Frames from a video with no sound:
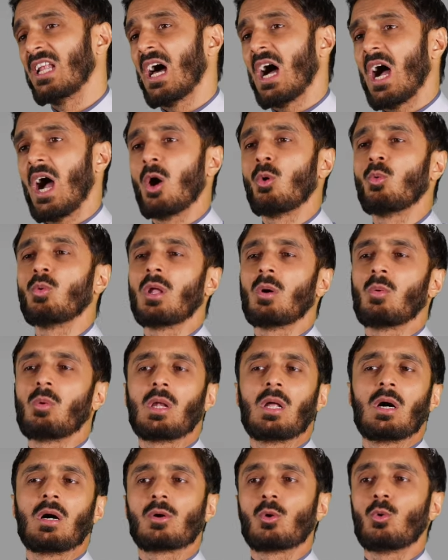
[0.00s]
La hawla wa
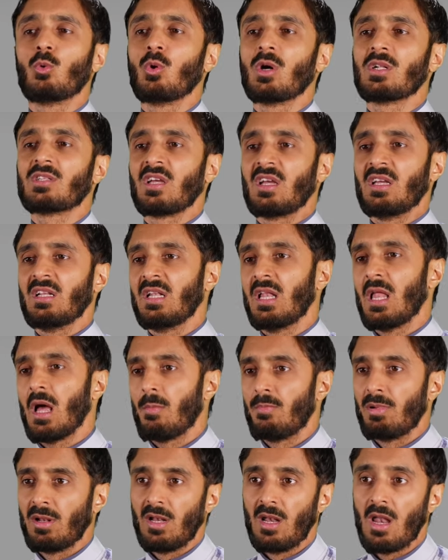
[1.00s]
la quwwata illa
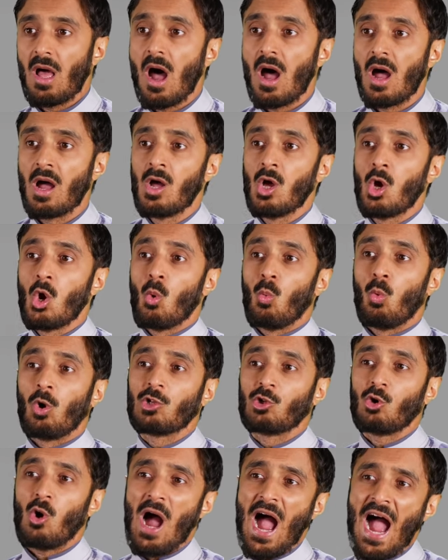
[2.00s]
billah,
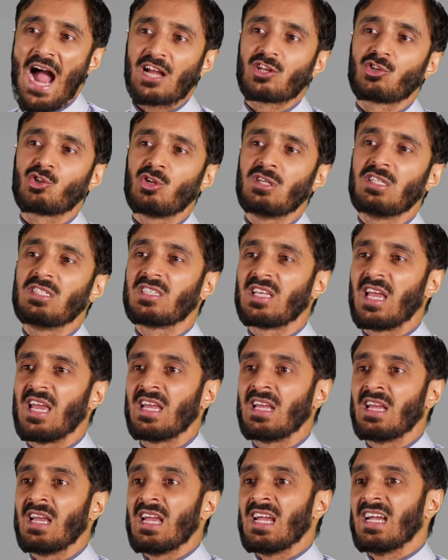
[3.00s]
what you're actually
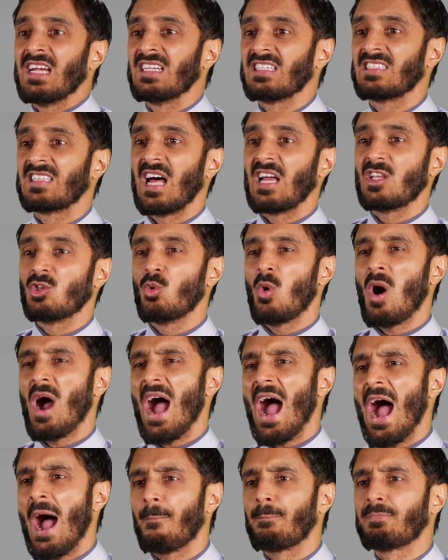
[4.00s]
saying is that you are
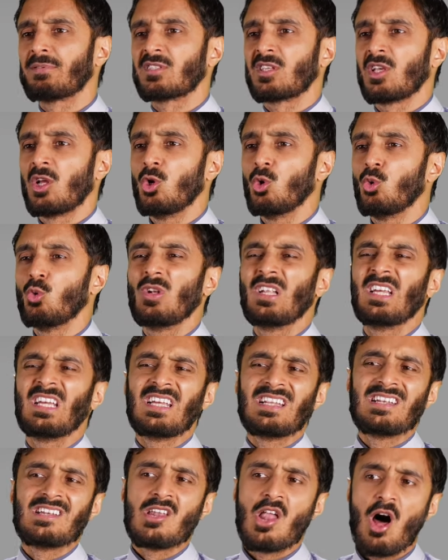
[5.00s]

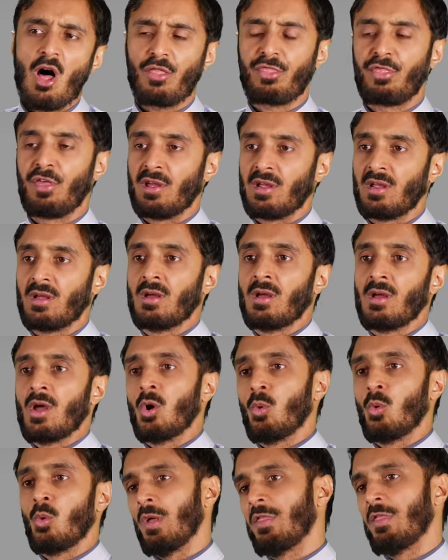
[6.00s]
absolutely nothing
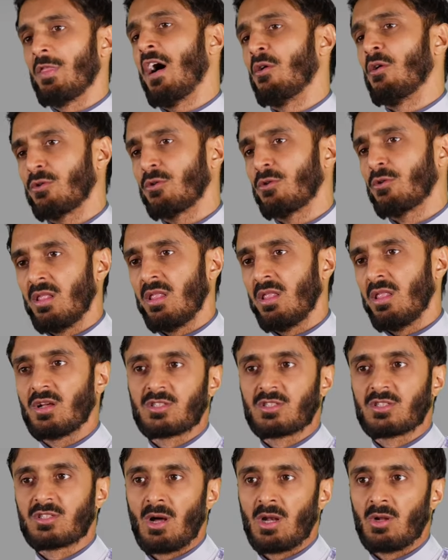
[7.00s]
without Allah
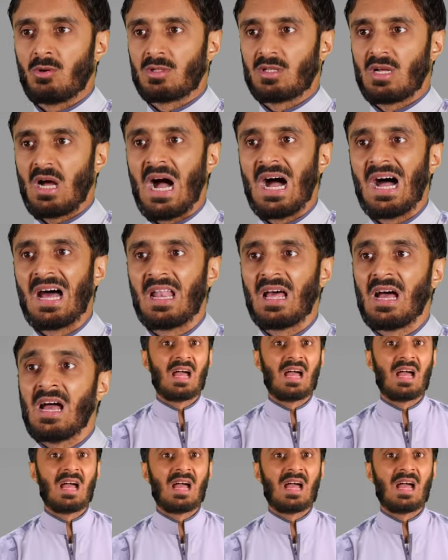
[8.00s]
subhanahu wa ta'ala,